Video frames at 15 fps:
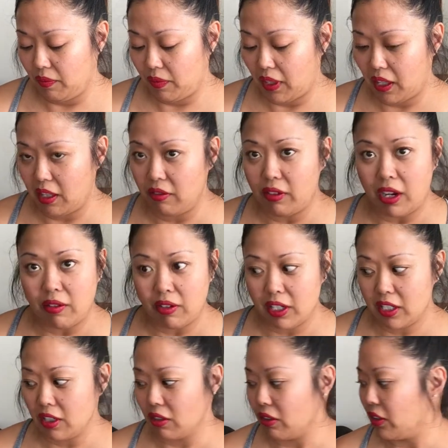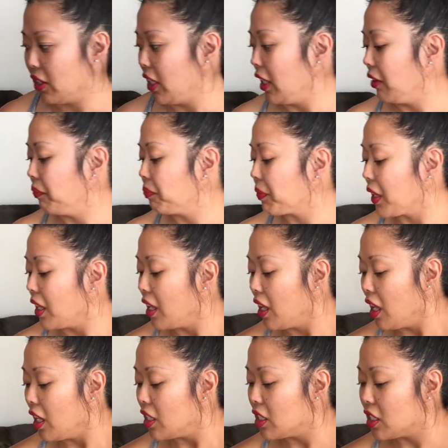I love every single thing.
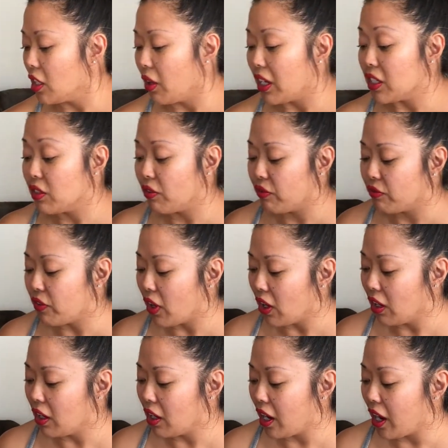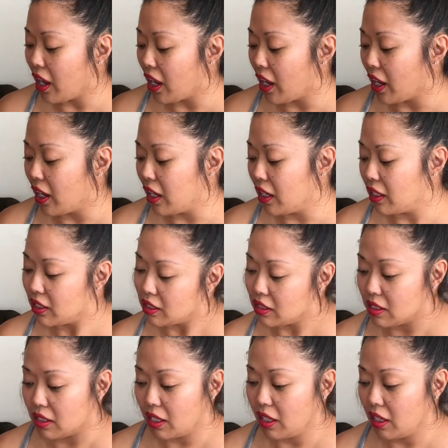So as far
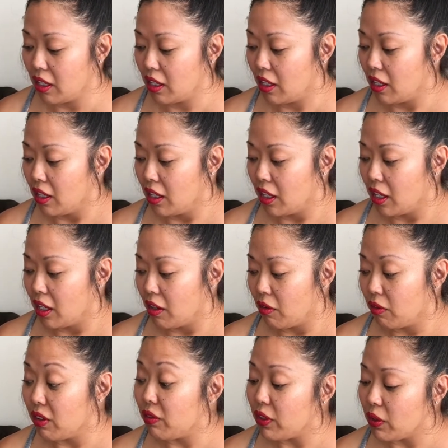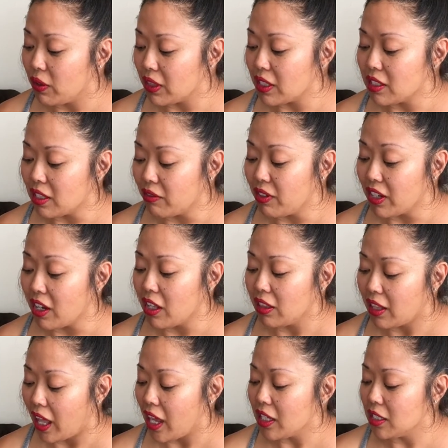as reviewing the stuff I got
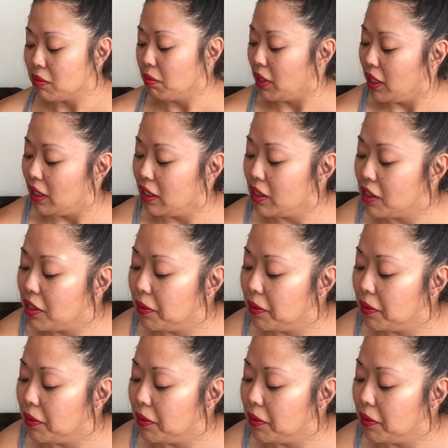last month,